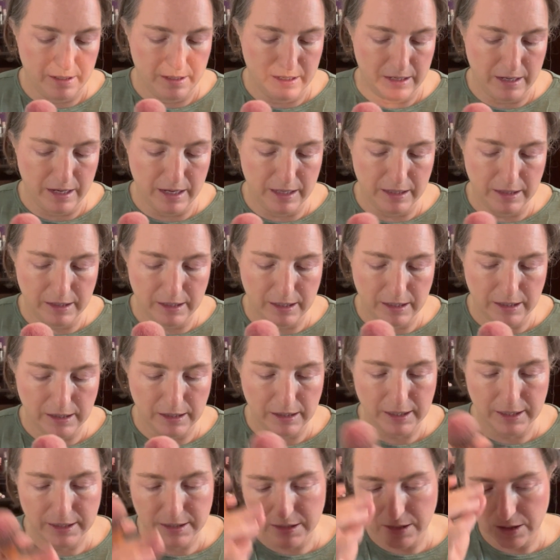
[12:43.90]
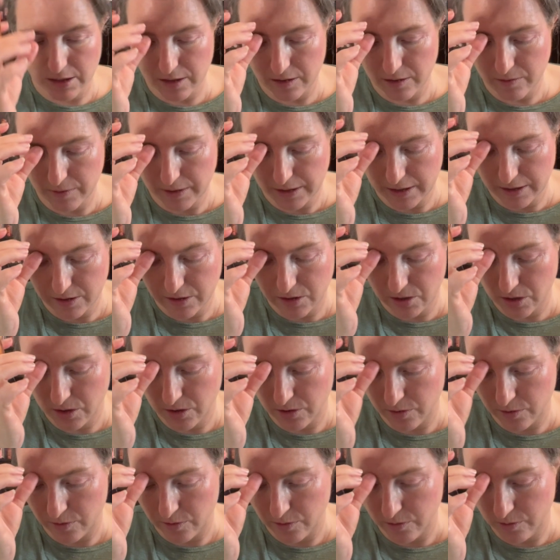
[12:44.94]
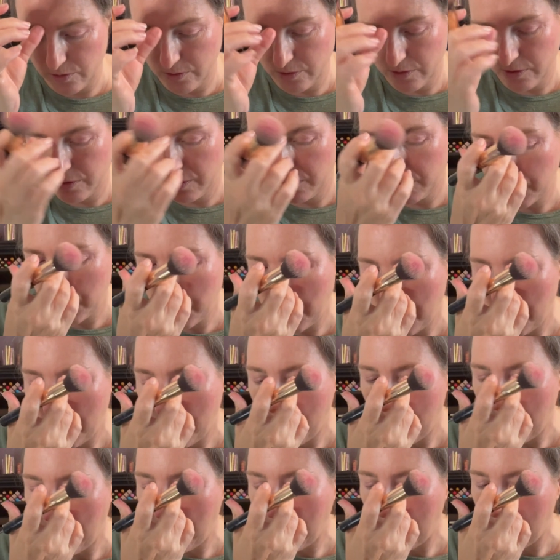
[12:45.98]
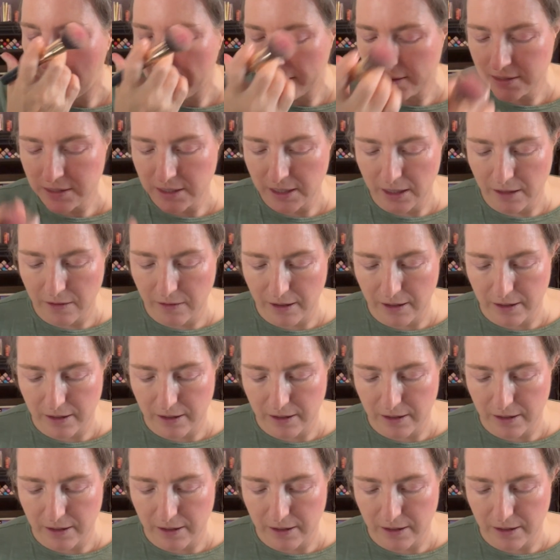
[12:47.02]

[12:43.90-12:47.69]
And then let's go into, let's take